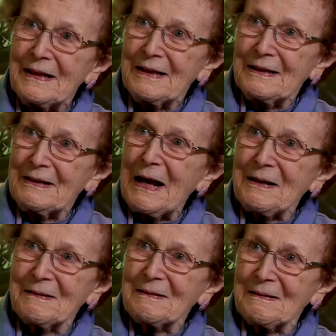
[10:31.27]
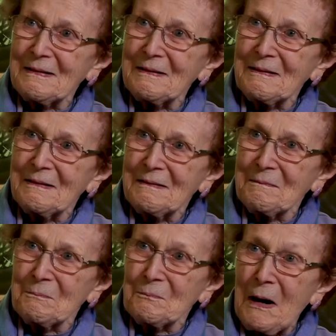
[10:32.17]
And that
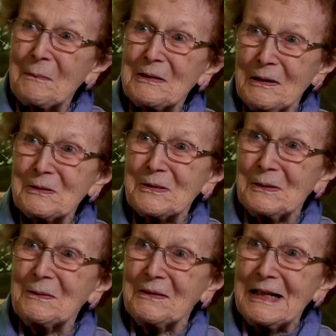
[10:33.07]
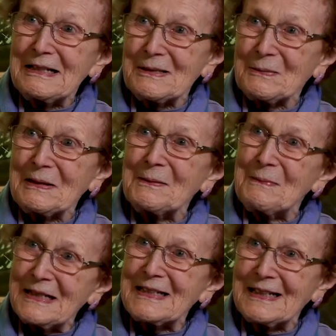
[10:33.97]
probably those two things were the
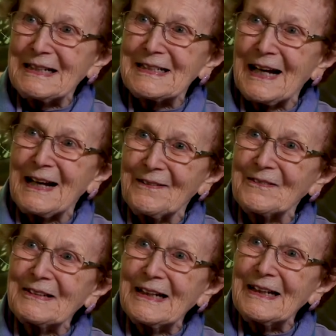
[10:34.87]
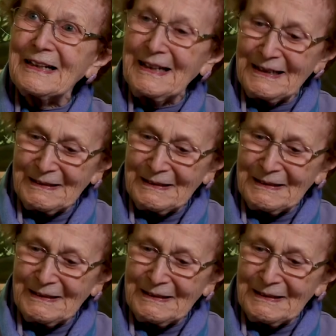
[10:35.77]
best things I ever did.